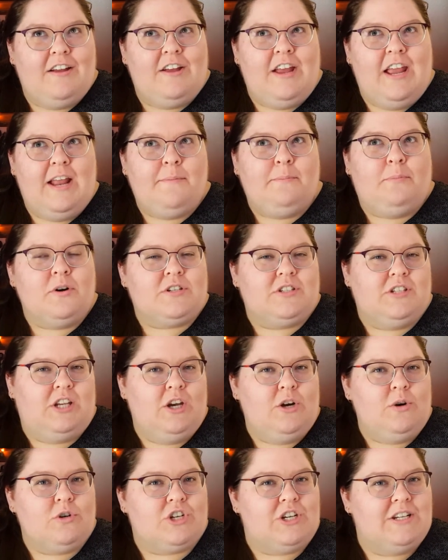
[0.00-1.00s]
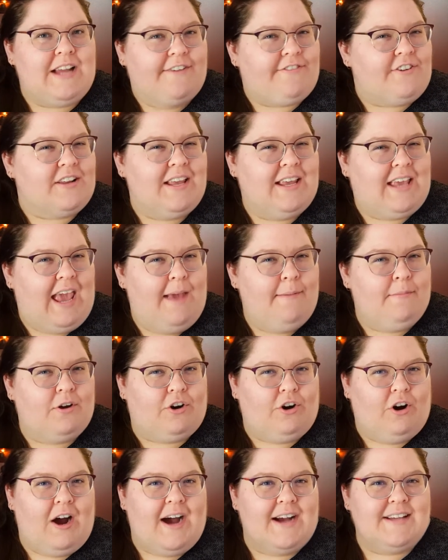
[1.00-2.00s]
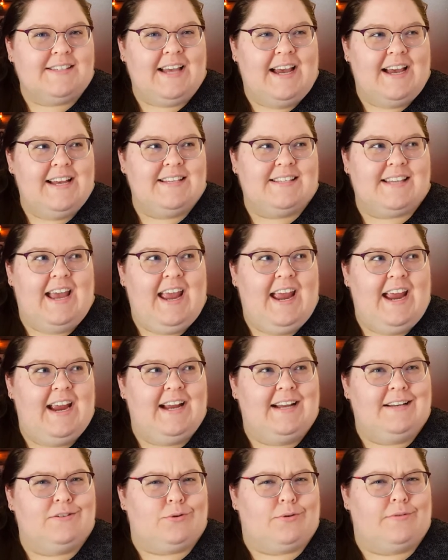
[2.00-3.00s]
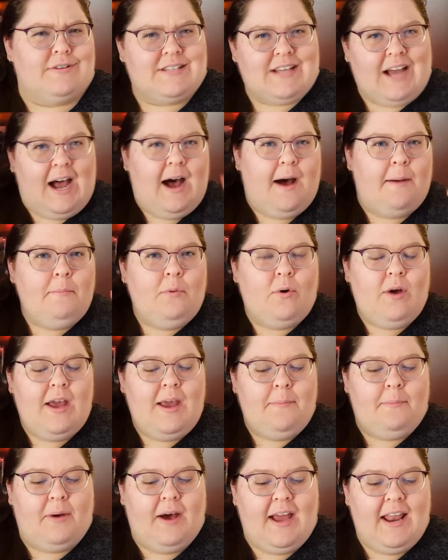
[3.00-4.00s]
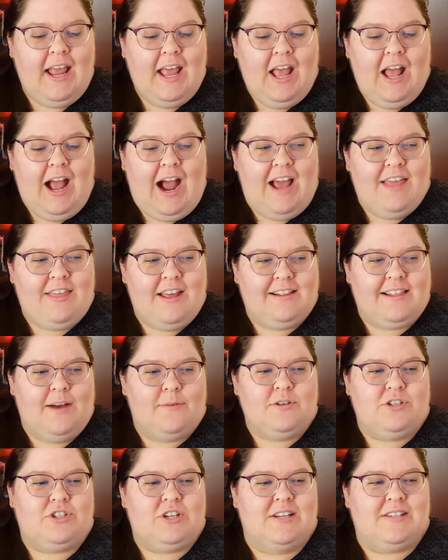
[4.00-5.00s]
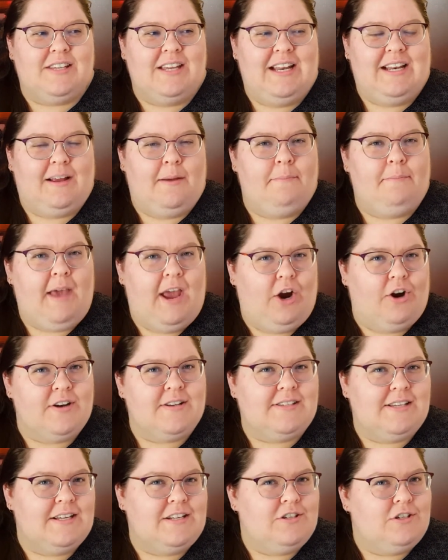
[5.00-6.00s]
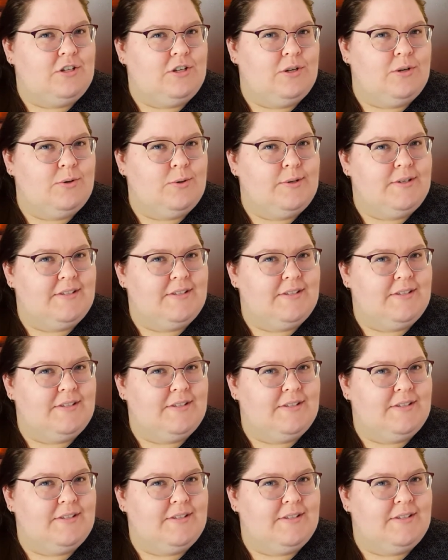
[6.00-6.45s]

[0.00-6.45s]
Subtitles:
in book 2 she definitely came across as a sort of a tomboy, but I think that was just in comparison to